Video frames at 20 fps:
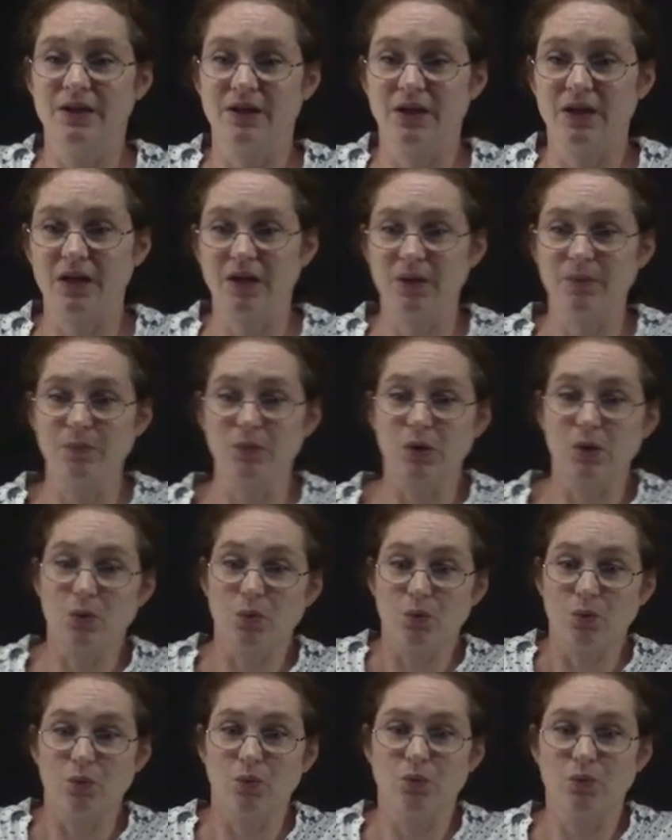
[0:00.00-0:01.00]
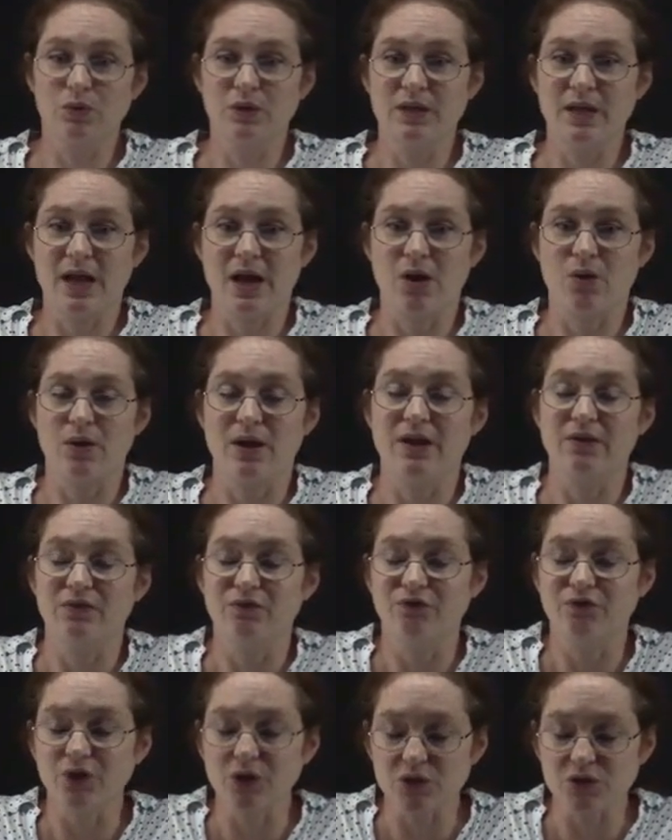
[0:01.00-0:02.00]
um, now at
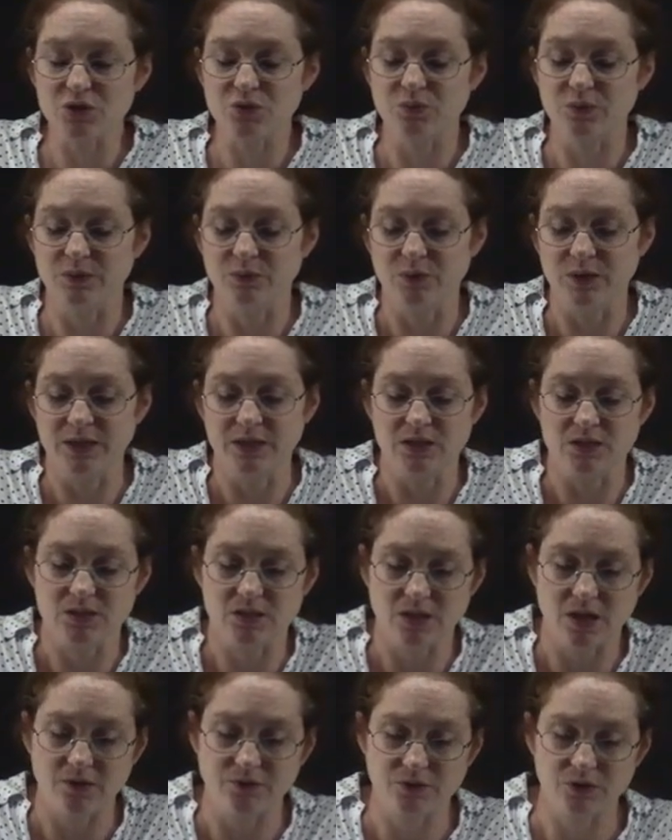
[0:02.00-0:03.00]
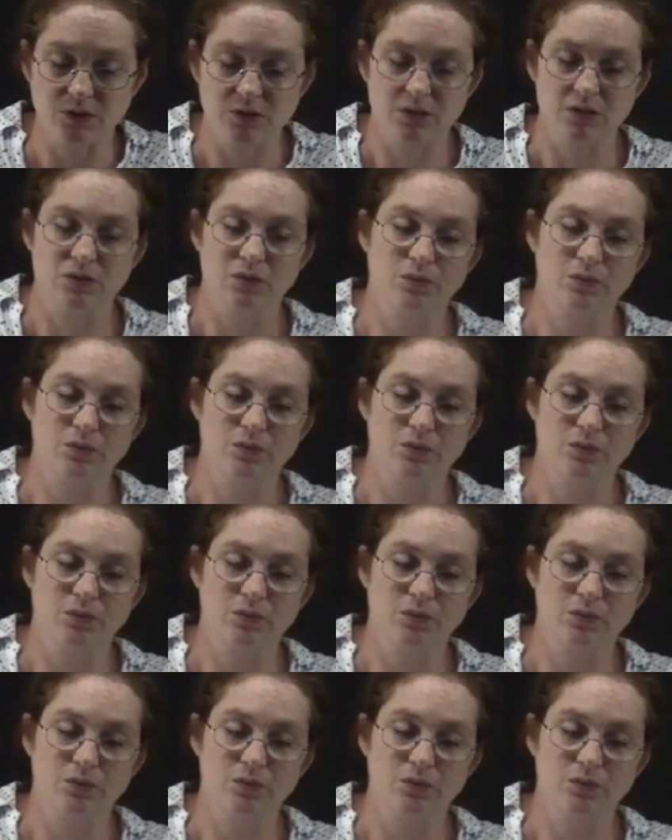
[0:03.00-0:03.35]
first when we discovered